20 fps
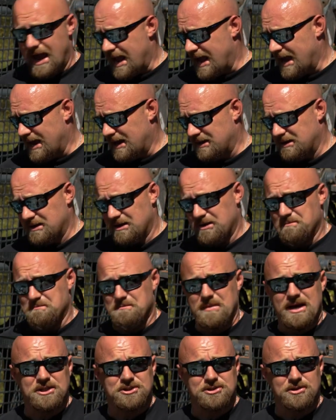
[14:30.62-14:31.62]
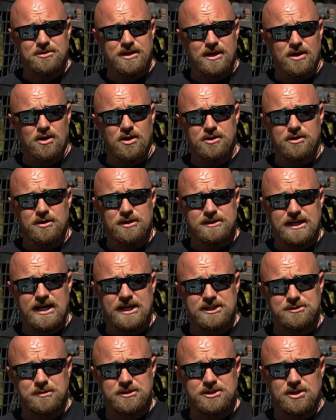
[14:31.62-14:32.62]
and make sure that all your
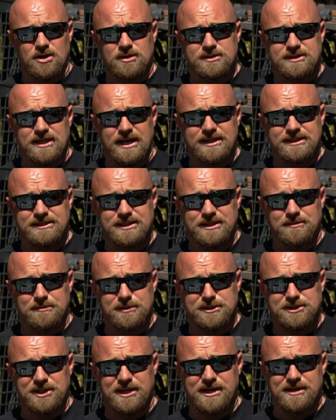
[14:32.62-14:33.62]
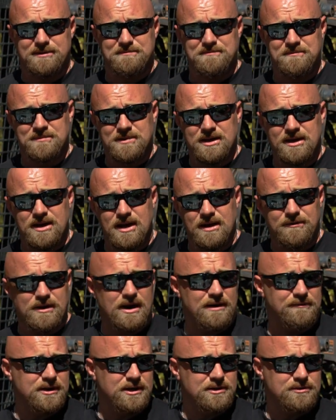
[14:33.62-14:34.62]
attachments are tight to the machine. If
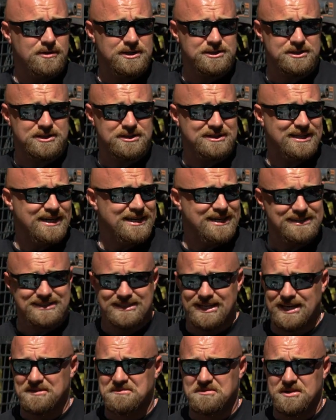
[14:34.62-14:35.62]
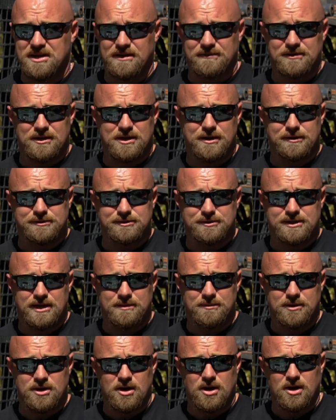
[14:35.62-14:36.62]
you have any questions, like I said, give the DOZR
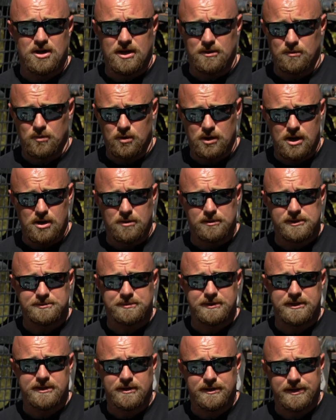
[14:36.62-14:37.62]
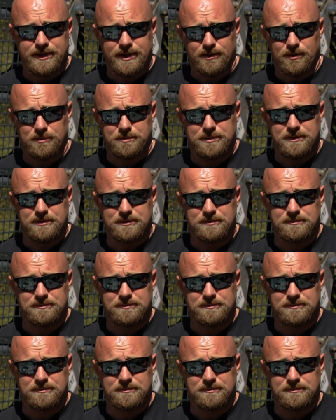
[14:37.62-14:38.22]
team a call and we'll always be there to help.